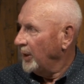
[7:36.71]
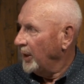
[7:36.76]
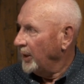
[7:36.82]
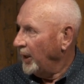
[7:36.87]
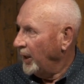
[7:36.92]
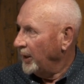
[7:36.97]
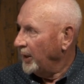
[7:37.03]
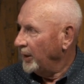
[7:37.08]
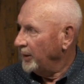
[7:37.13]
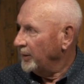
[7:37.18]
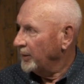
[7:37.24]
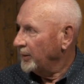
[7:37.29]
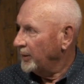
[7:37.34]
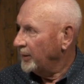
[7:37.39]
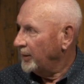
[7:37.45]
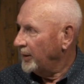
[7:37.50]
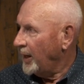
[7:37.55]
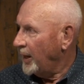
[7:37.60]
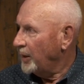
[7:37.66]
Right. And
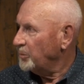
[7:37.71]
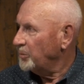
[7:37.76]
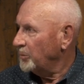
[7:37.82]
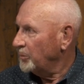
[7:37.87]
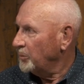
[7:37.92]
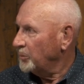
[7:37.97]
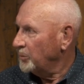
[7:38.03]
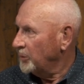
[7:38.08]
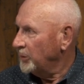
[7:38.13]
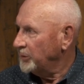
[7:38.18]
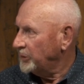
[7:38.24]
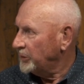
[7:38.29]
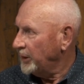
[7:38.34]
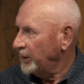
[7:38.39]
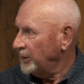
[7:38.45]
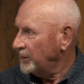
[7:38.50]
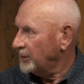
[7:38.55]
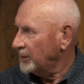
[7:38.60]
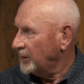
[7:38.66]
that was it.